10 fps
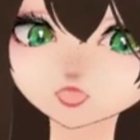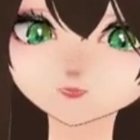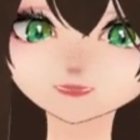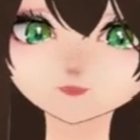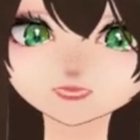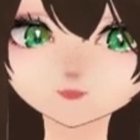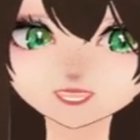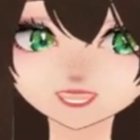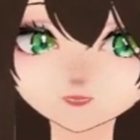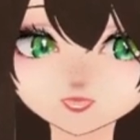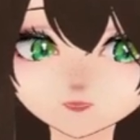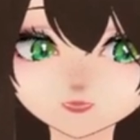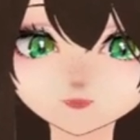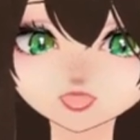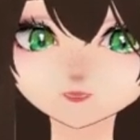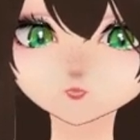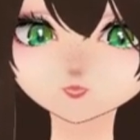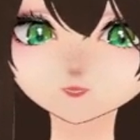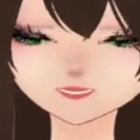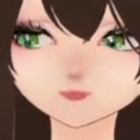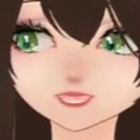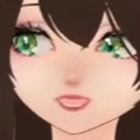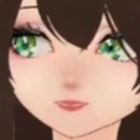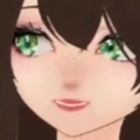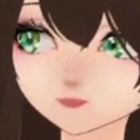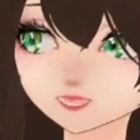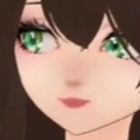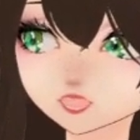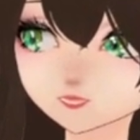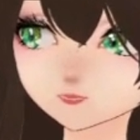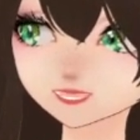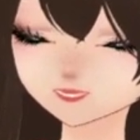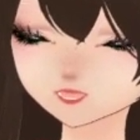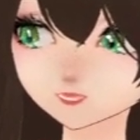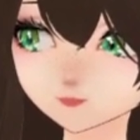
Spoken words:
reason that Suiika shouldn't be celebrating this model right now.